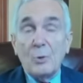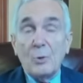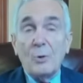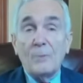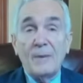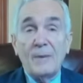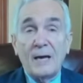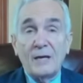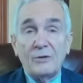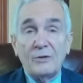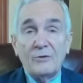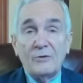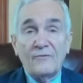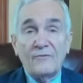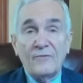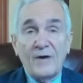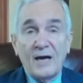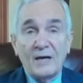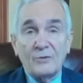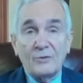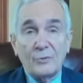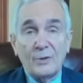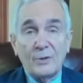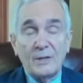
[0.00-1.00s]
more
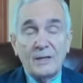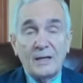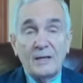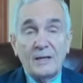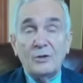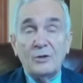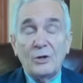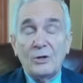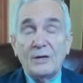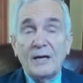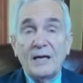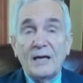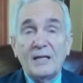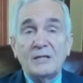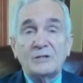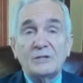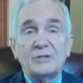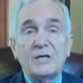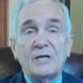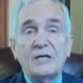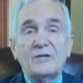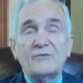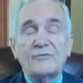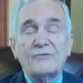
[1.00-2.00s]
manufacturing in the United
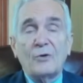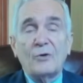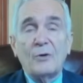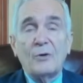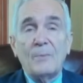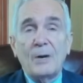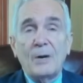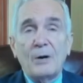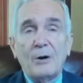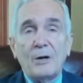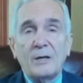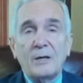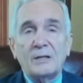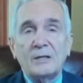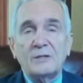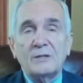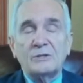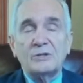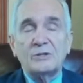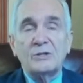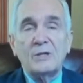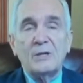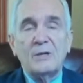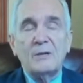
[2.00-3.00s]
States for
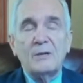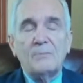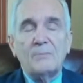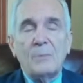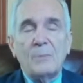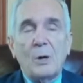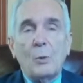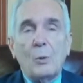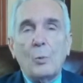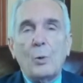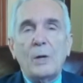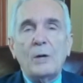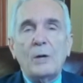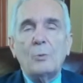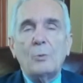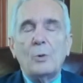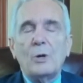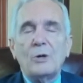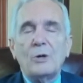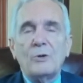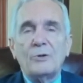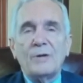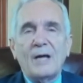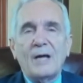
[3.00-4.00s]
Americans, but we
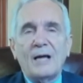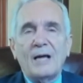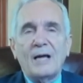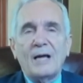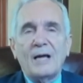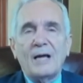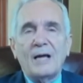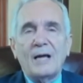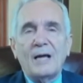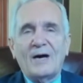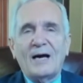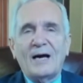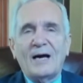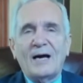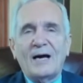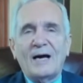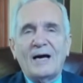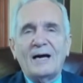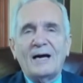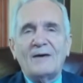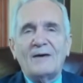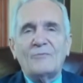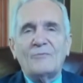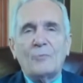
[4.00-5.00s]
will not
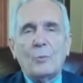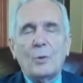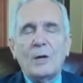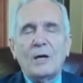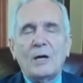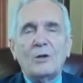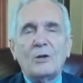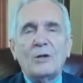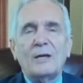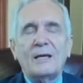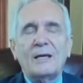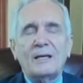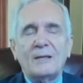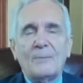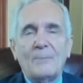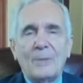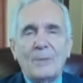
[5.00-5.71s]
survive well in